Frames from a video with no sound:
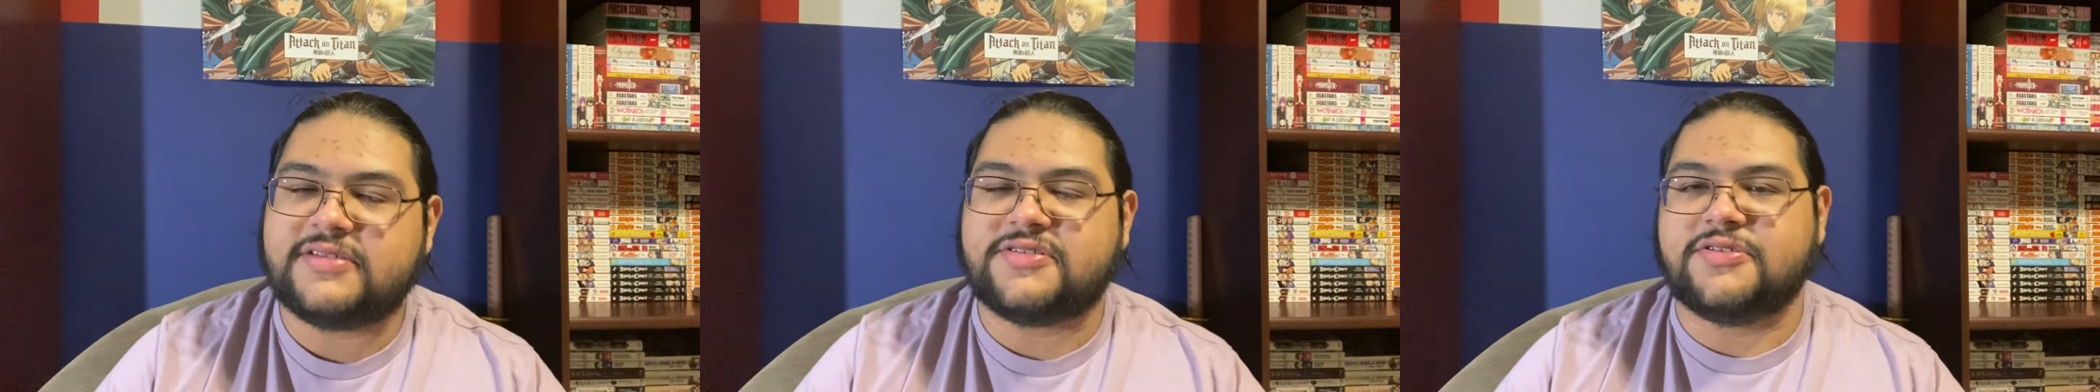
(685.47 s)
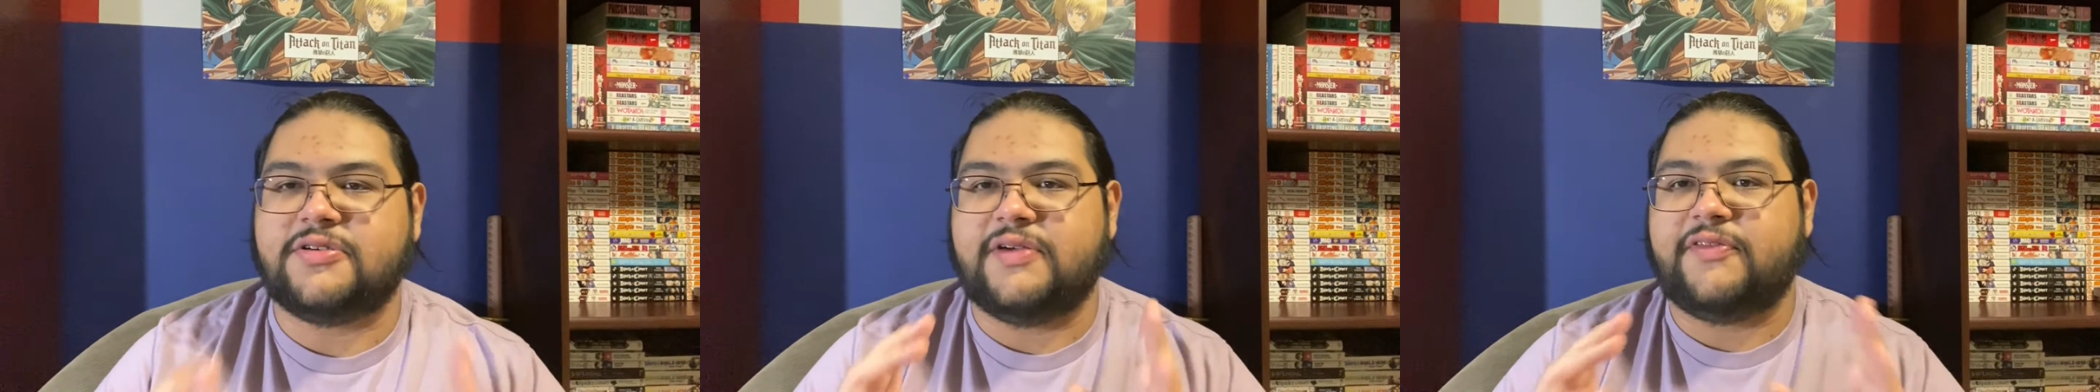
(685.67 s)

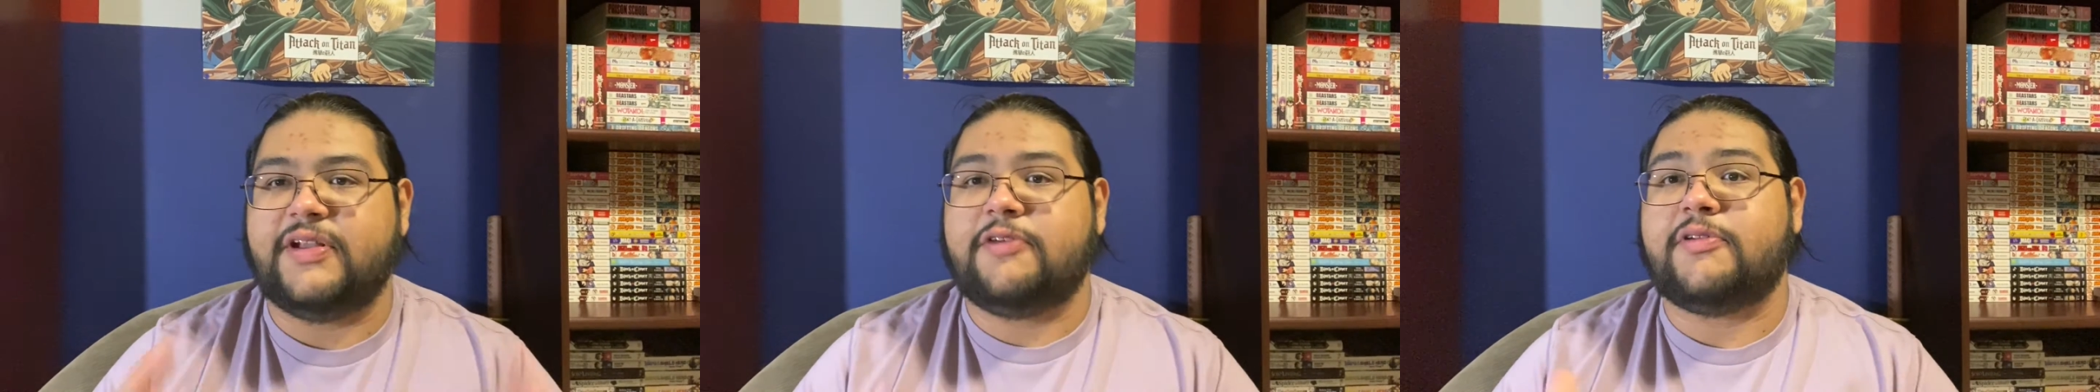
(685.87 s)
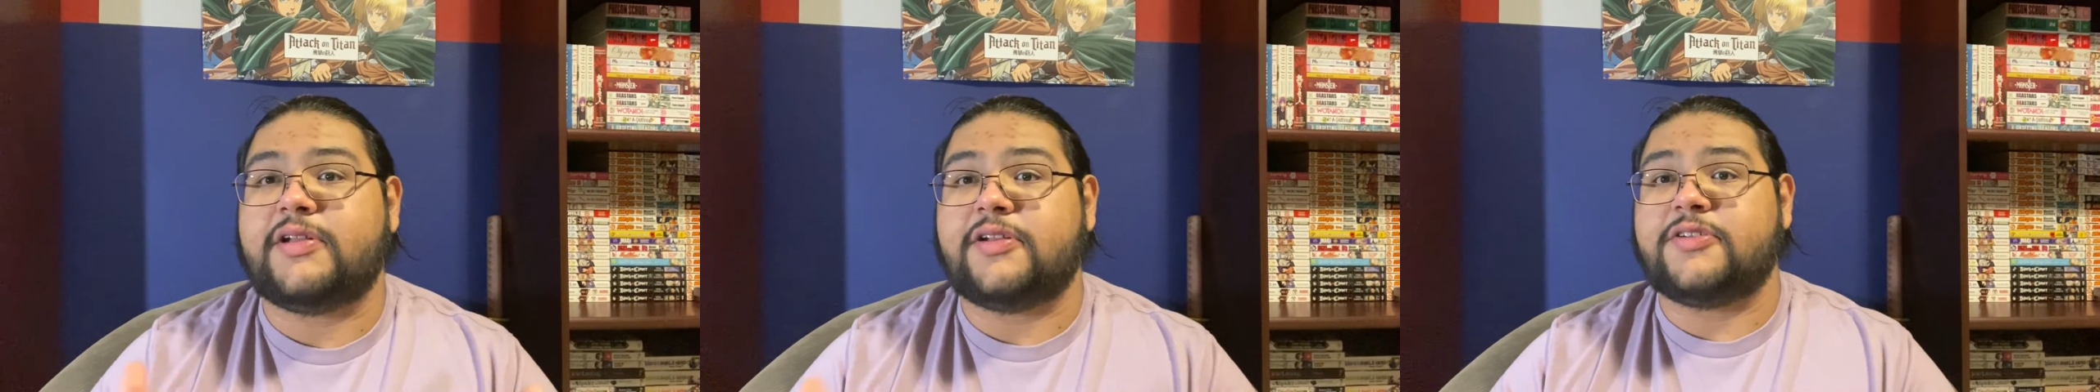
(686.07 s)
So if
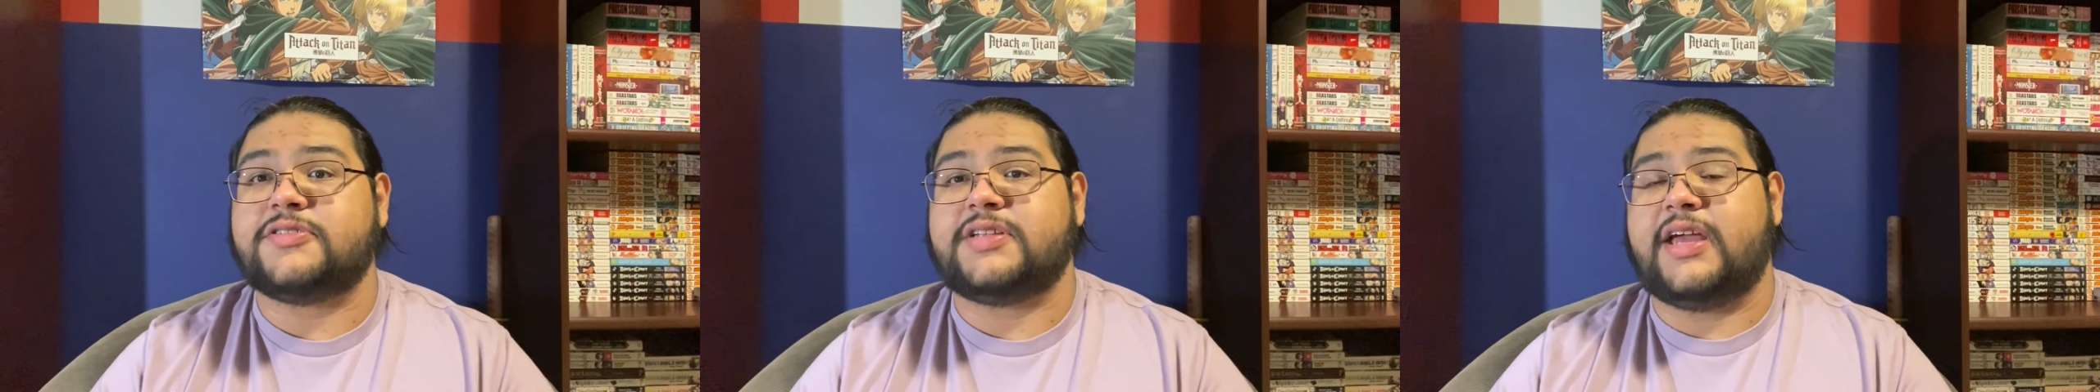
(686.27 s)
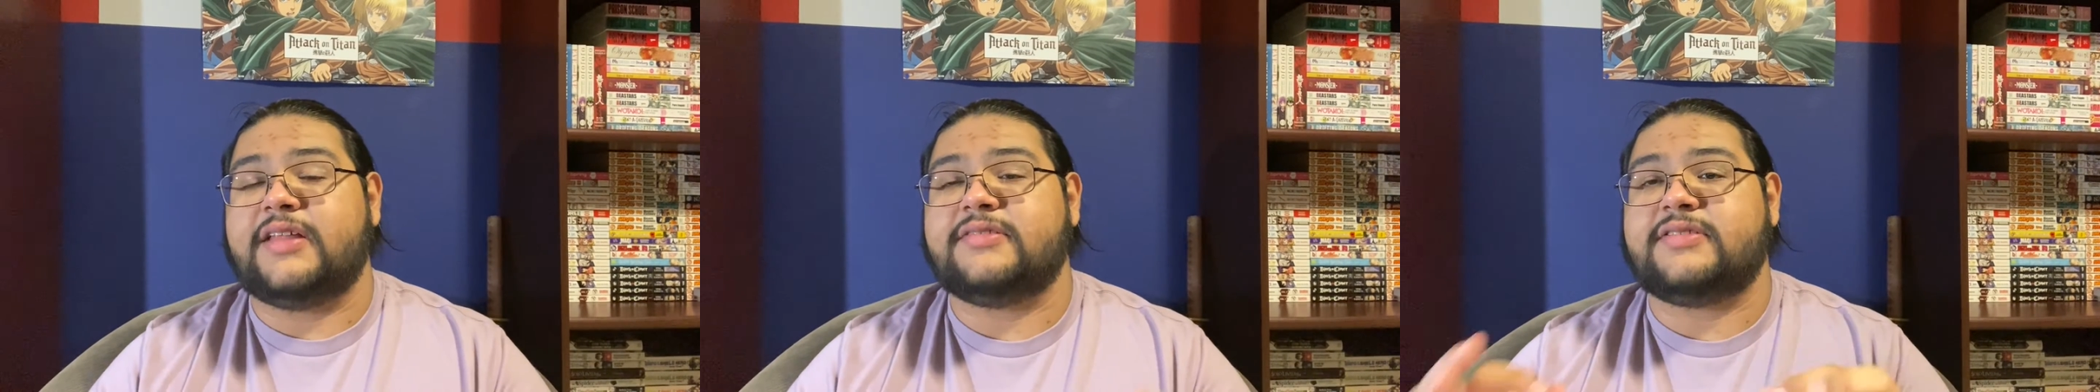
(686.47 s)
anyone
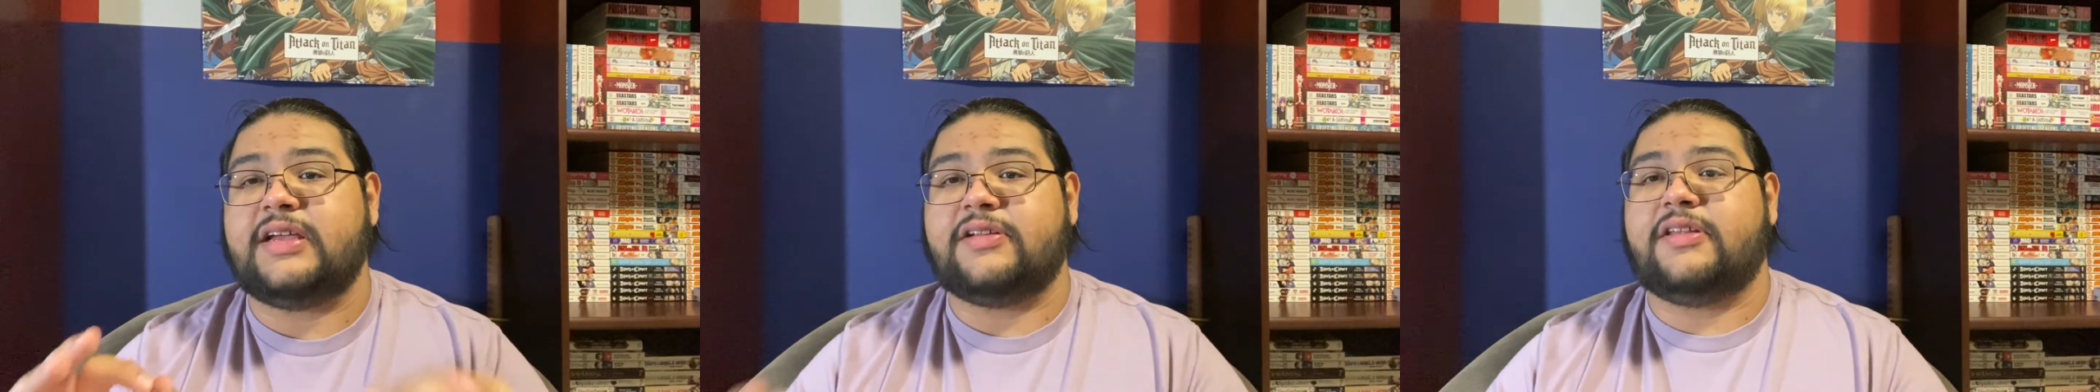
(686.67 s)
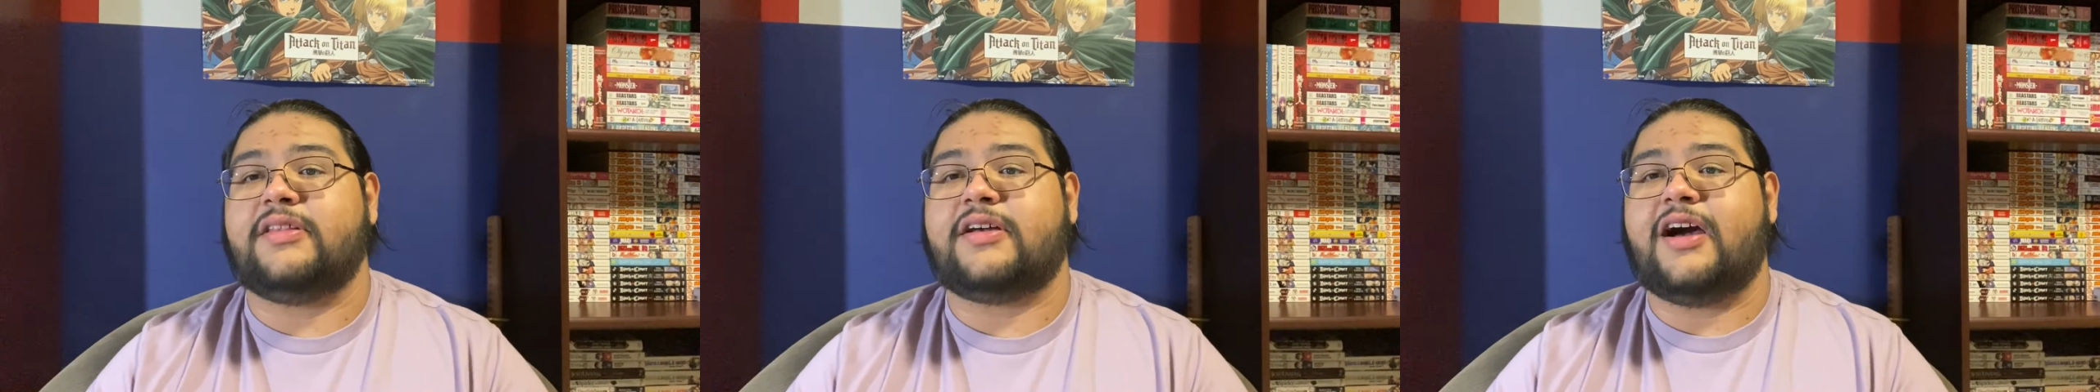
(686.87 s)
understands
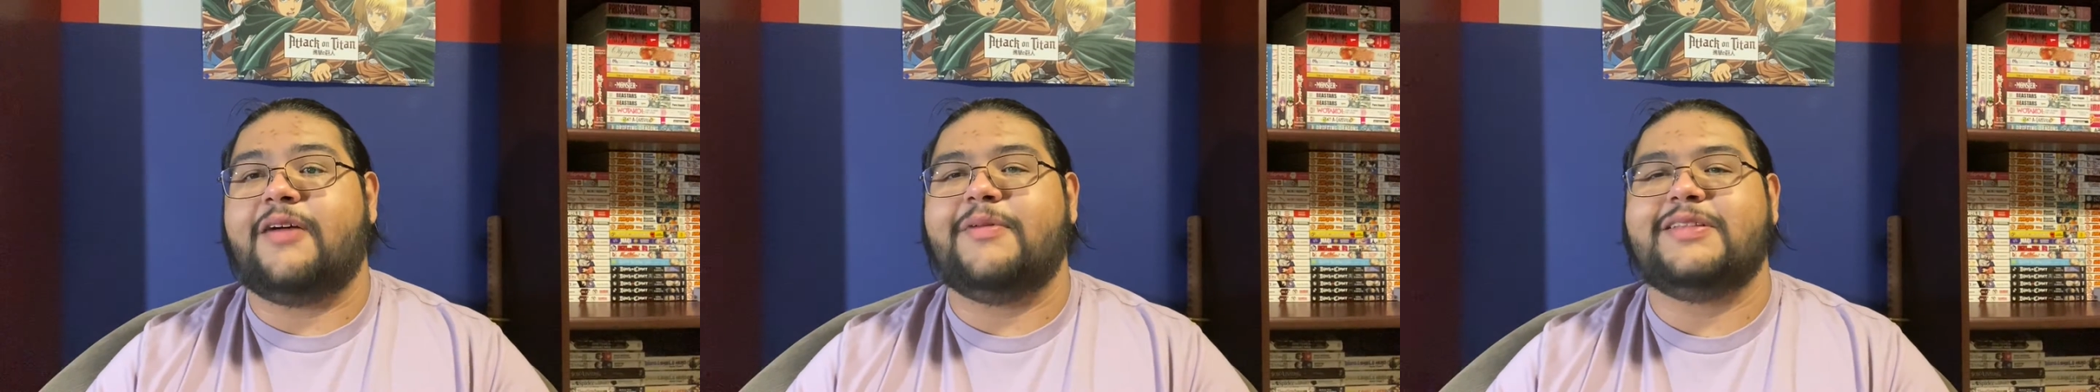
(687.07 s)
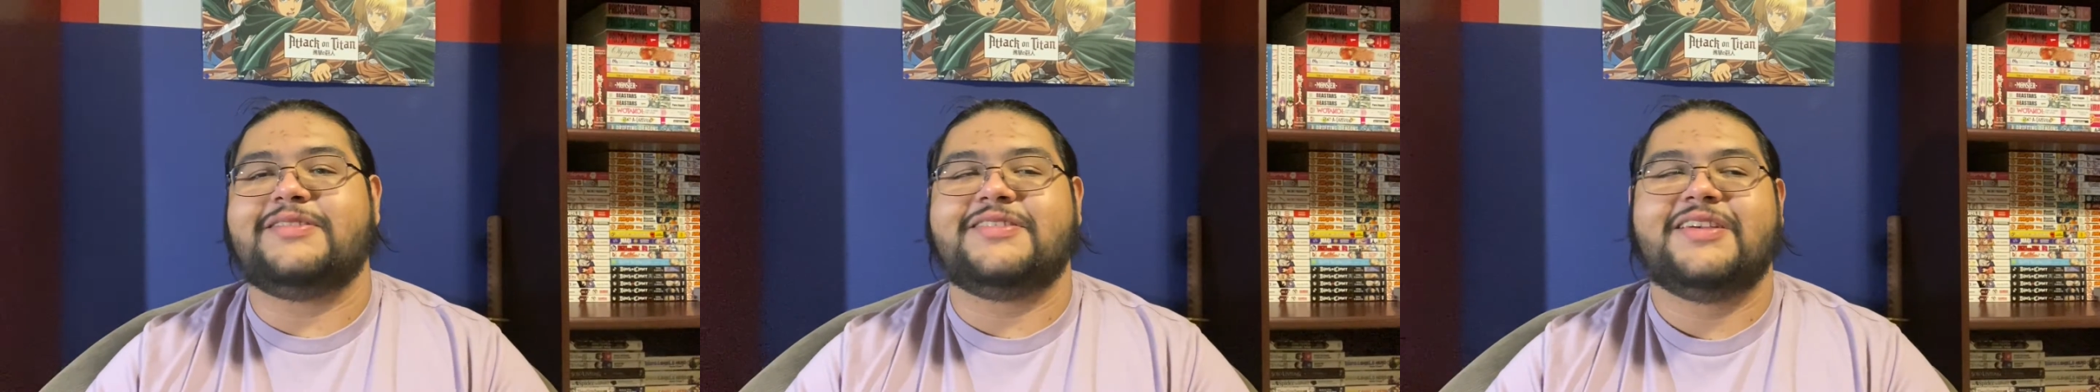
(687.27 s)
down in the
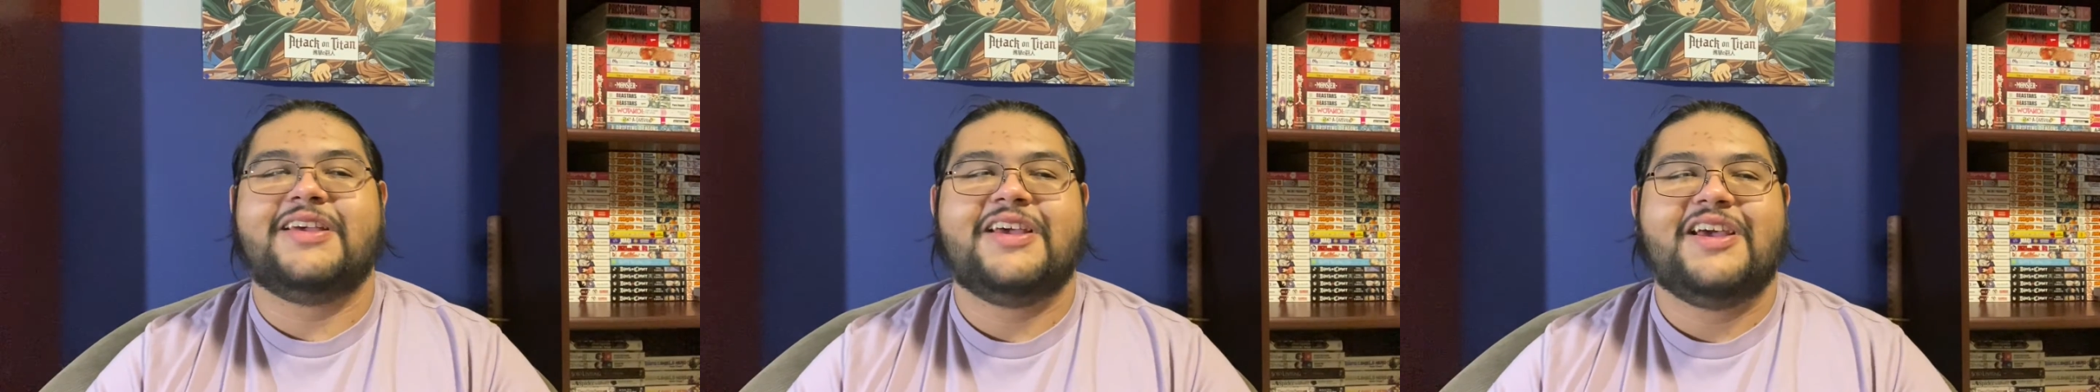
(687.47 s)
comments